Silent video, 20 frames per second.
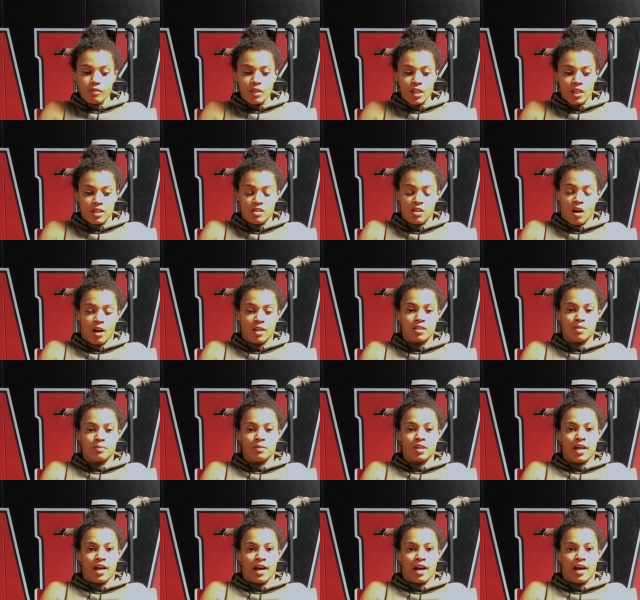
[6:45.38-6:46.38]
it's
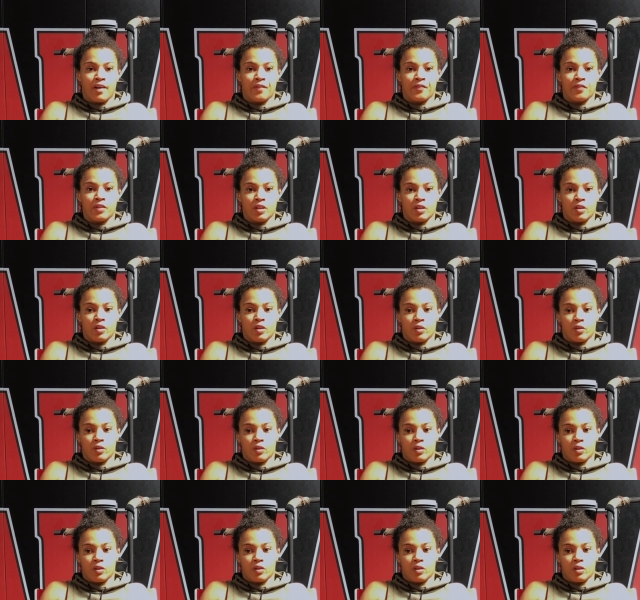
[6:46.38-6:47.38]
awesome to have, you
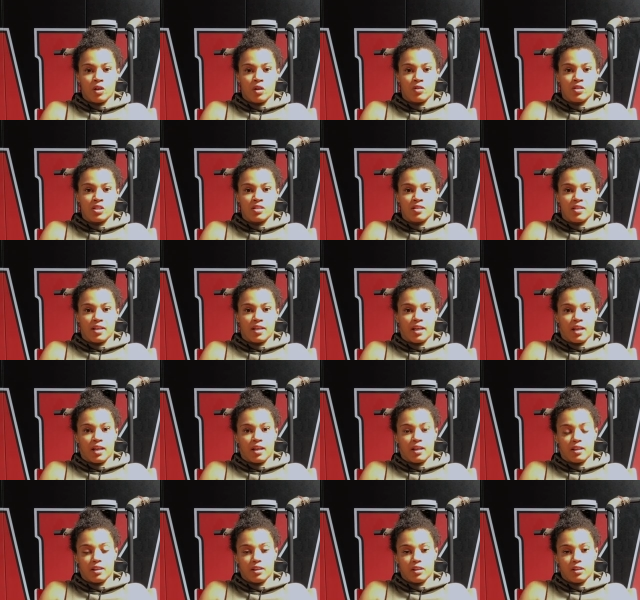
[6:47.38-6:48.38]
know, coaches like,
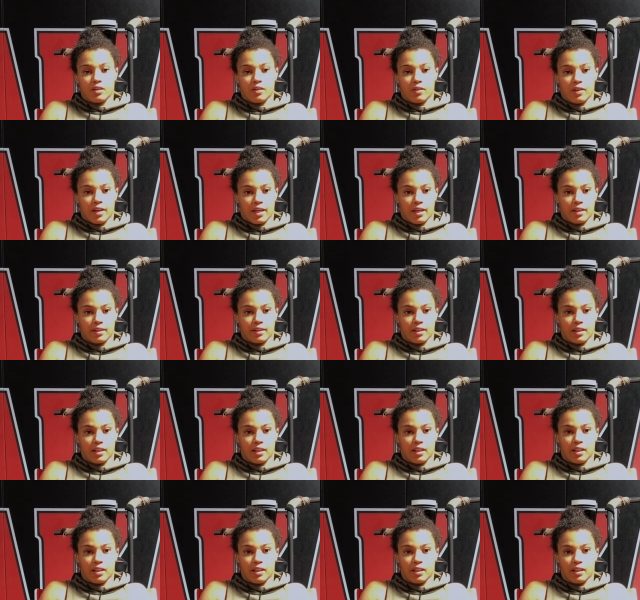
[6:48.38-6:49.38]
you know,
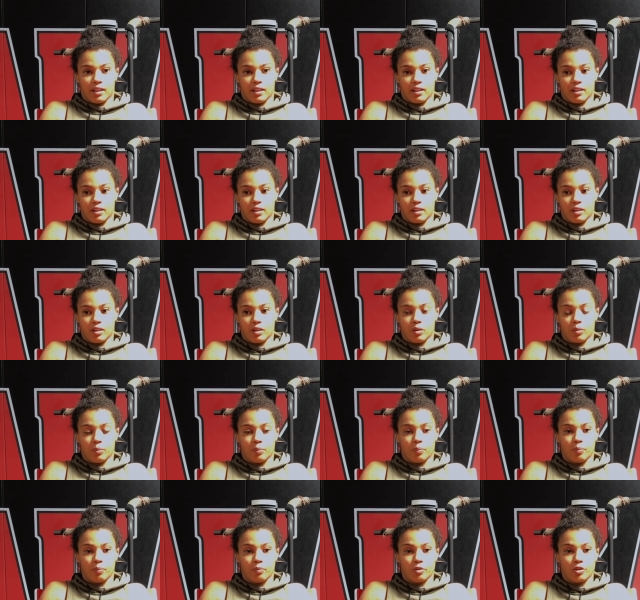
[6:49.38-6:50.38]
Anthony and, you
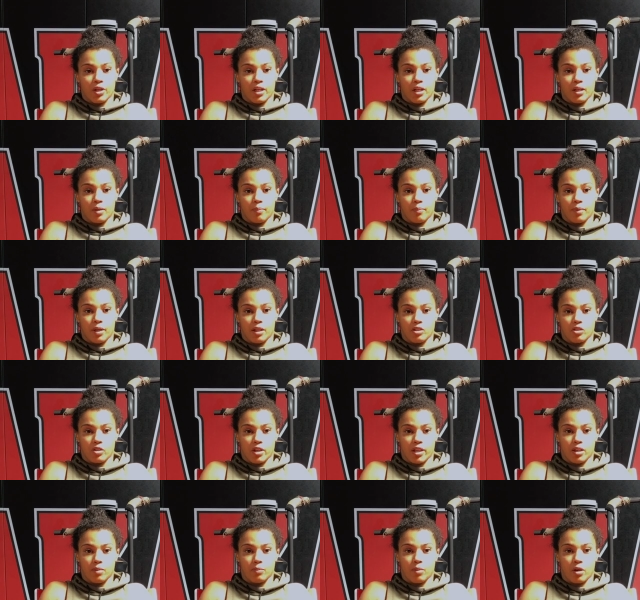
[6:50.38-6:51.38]
know, main
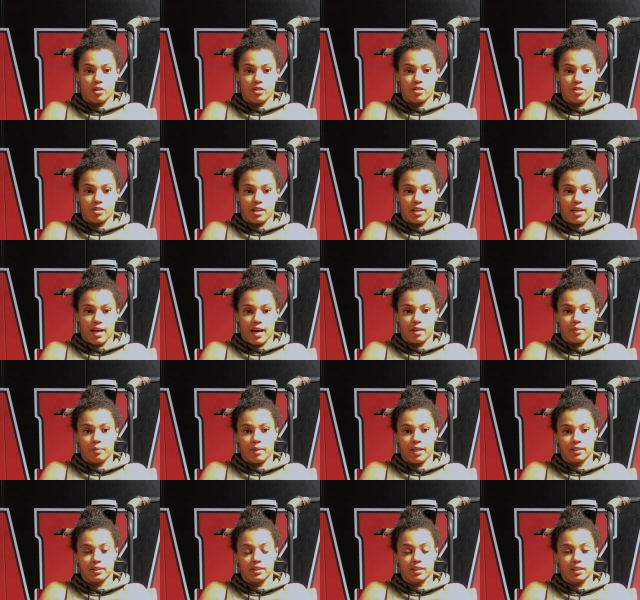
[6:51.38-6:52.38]
training partners like Adam
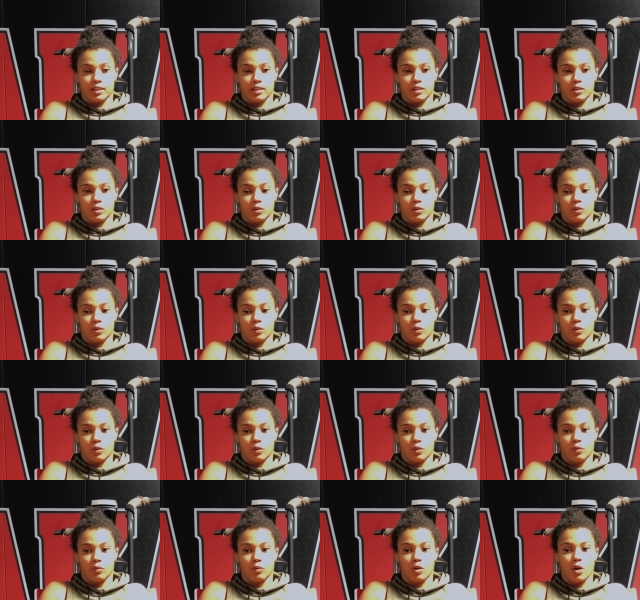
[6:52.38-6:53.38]
Antolin who
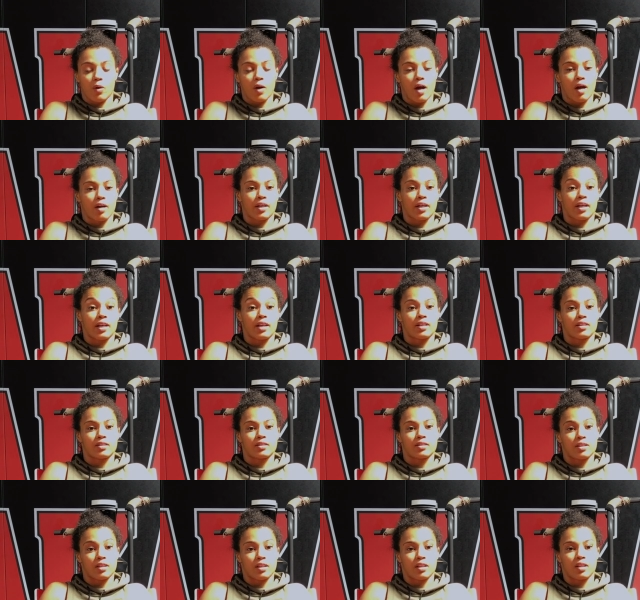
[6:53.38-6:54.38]
know how to get
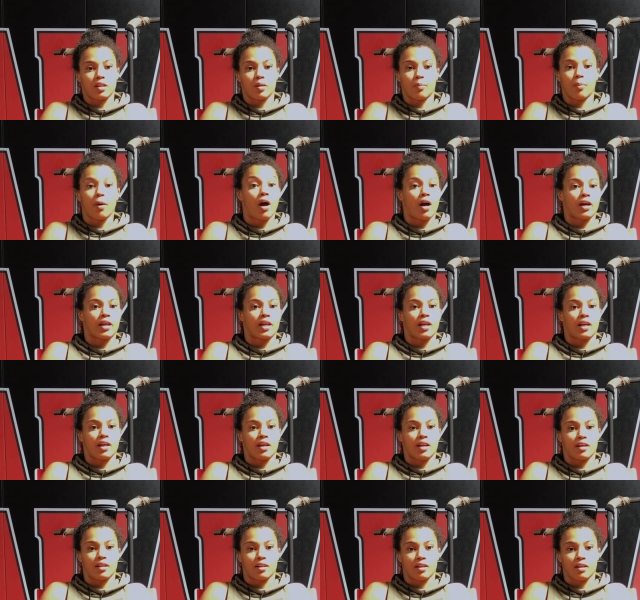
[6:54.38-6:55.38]
in the
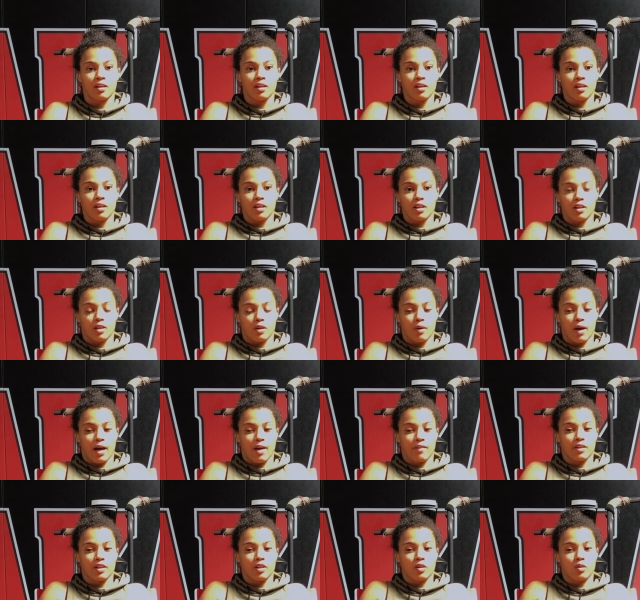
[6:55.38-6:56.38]
pocket, and, you know,
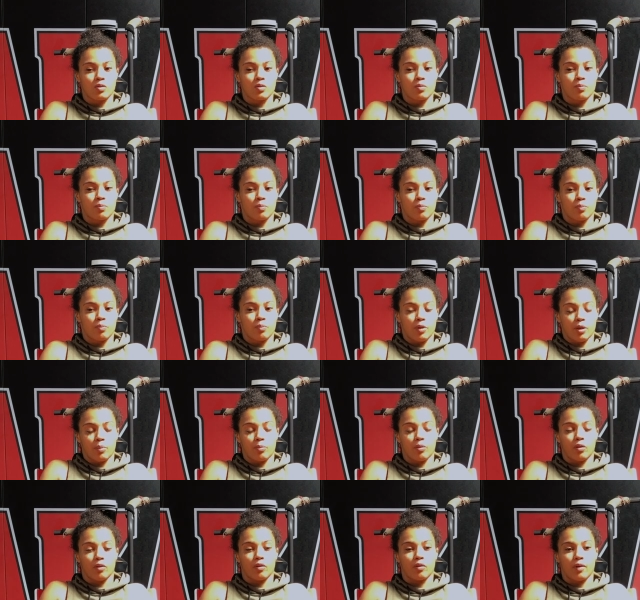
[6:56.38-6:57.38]
having those
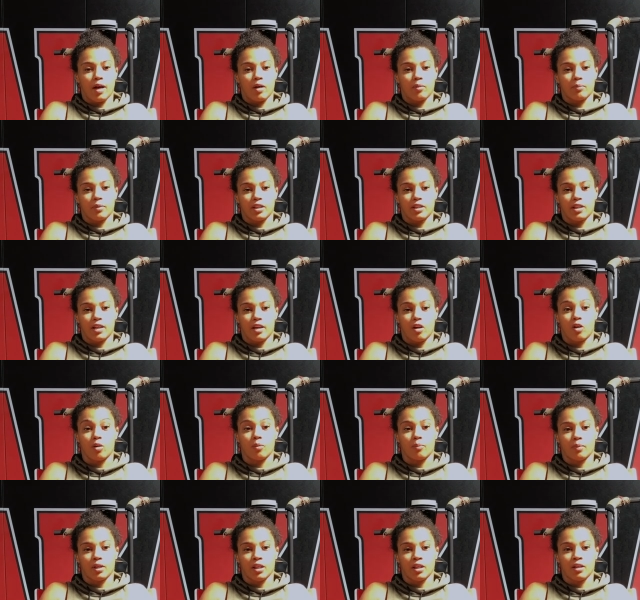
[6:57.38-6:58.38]
people around me to
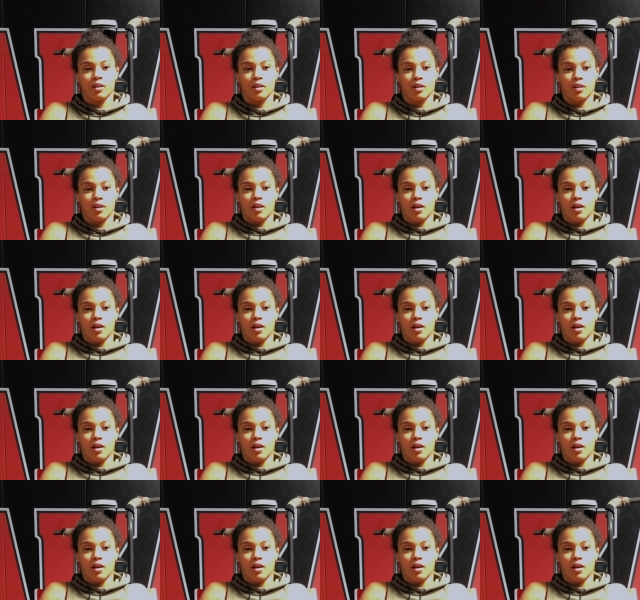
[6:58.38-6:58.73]
help me,